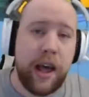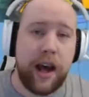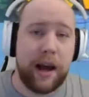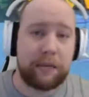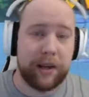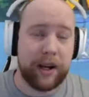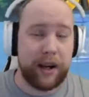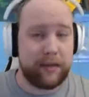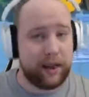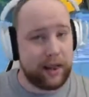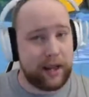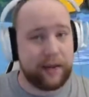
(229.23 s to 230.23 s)
I'm gonna have a
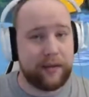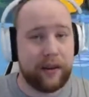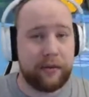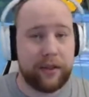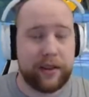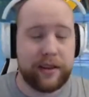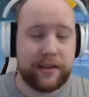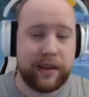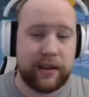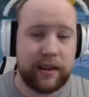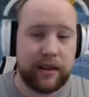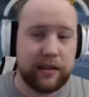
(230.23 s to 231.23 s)
lot of fun with this, I
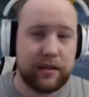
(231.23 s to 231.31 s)
think.